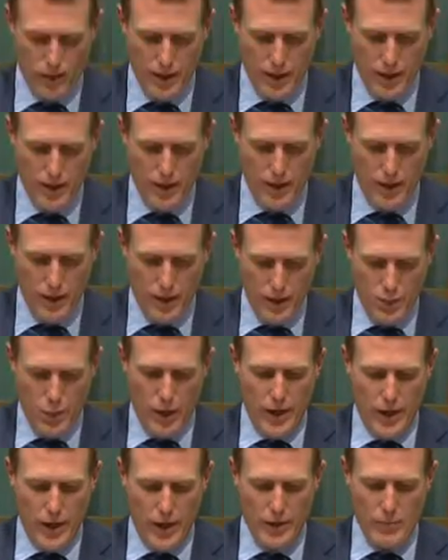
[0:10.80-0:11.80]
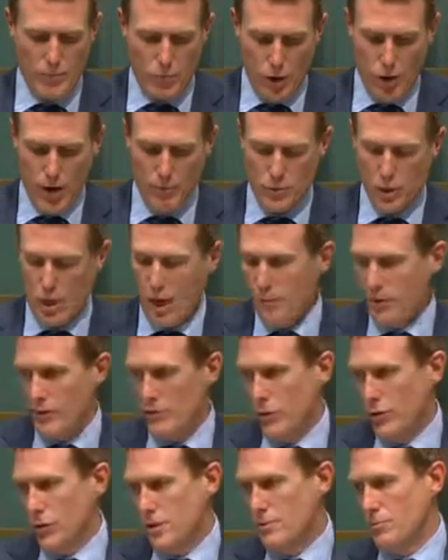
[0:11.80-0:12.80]
Rudd ran a primetime
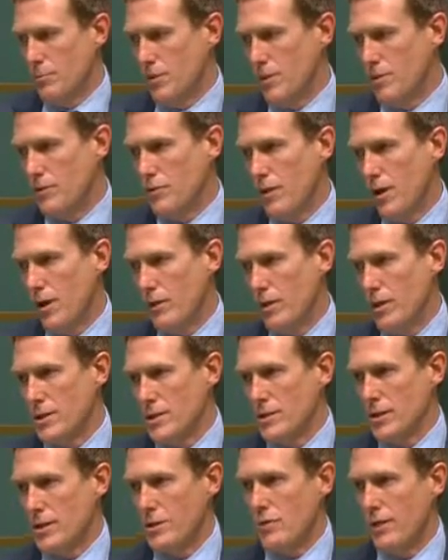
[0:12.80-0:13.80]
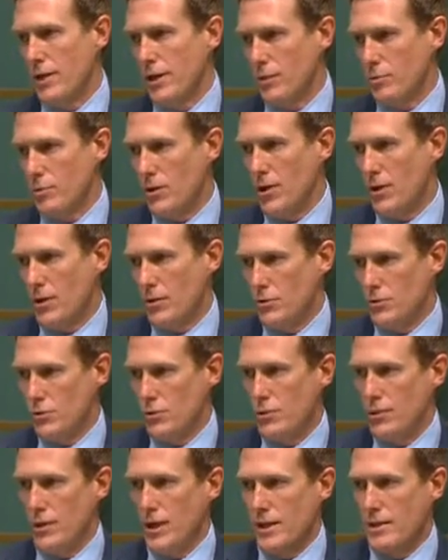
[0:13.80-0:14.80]
advertisement throughout Western Australia prior to the
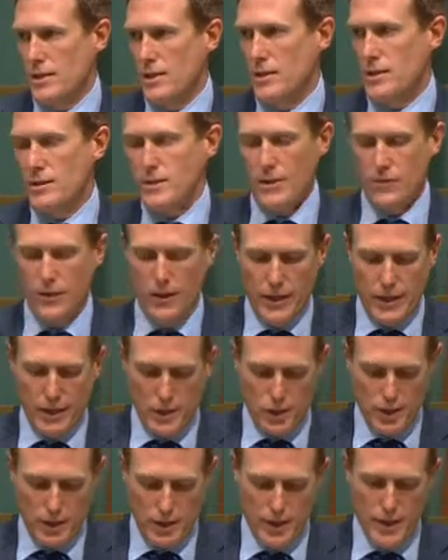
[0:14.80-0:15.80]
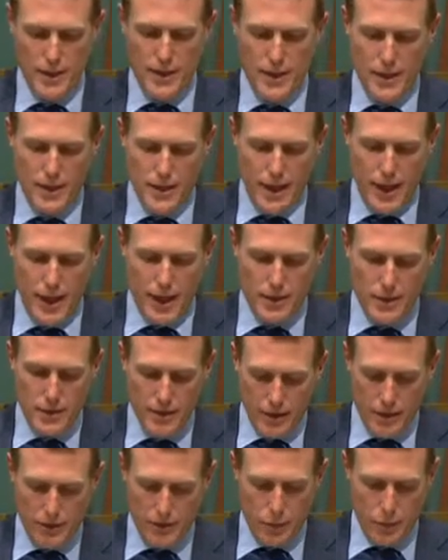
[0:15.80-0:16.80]
2007 election. And in
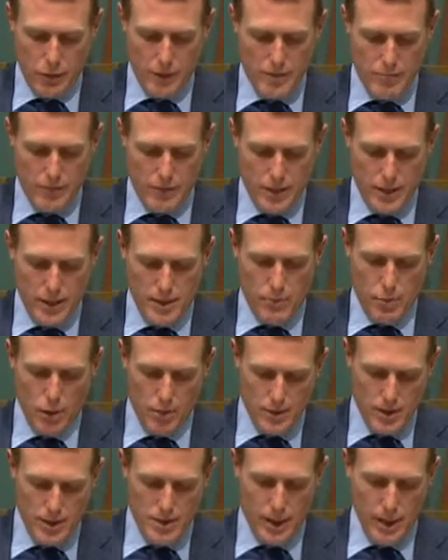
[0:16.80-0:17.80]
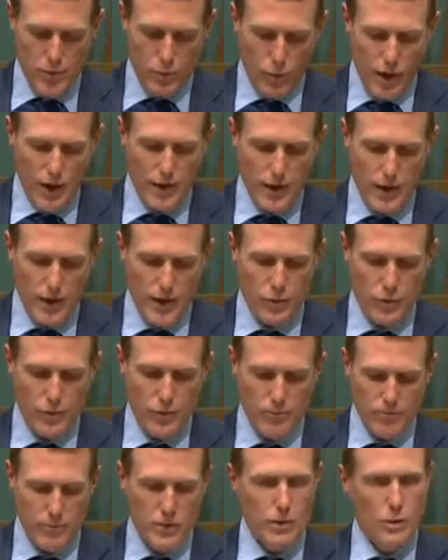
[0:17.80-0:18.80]
that advertisement, he promised a
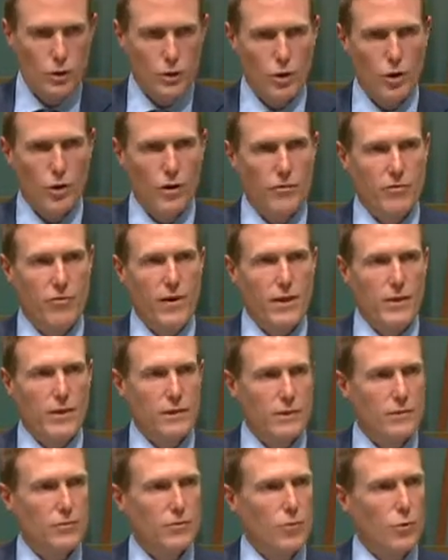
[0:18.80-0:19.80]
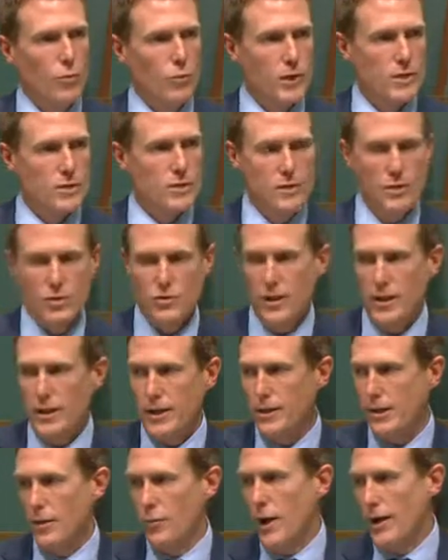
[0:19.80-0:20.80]
$100 million fund for Western
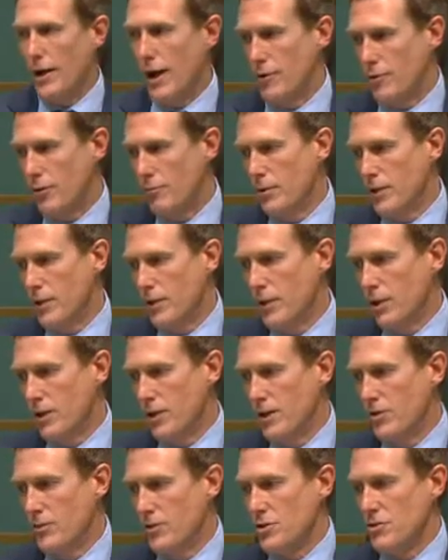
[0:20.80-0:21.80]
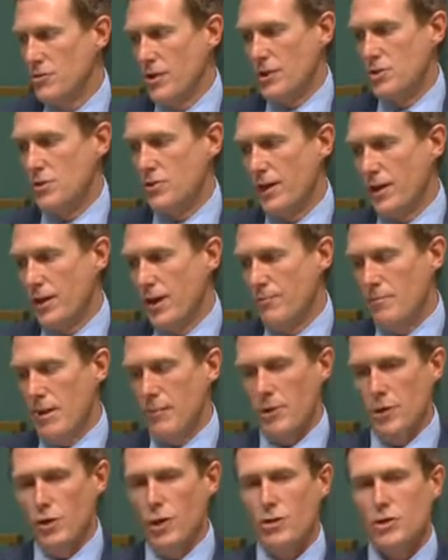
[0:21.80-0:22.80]
Australia, a $100 million infrastructure fund. And
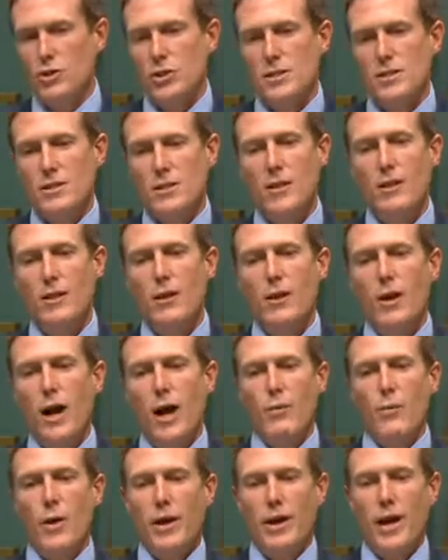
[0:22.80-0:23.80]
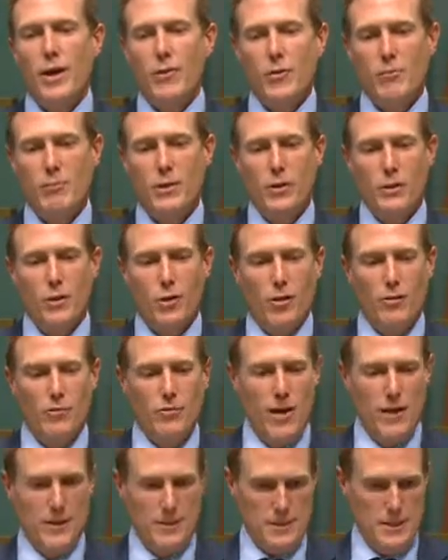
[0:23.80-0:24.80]
remember, not just a $100 million
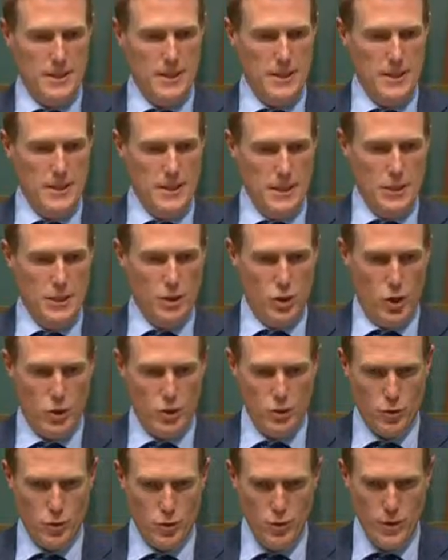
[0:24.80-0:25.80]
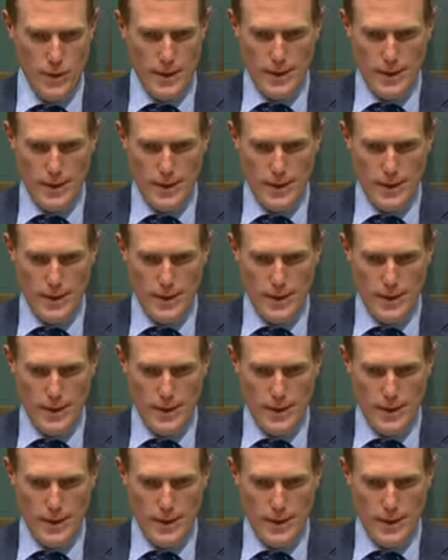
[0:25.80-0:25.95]
fund in total,